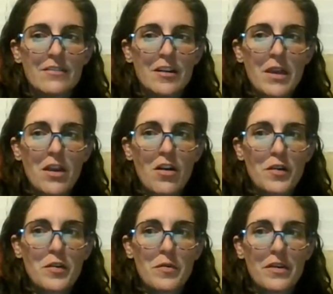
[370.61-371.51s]
Let me call
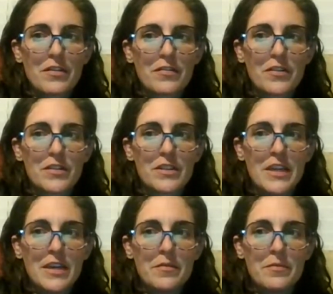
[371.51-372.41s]
you by your first
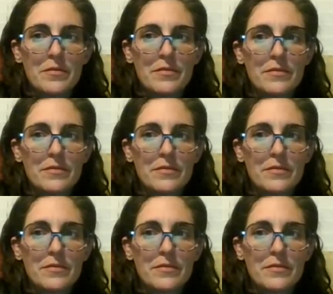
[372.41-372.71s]
name.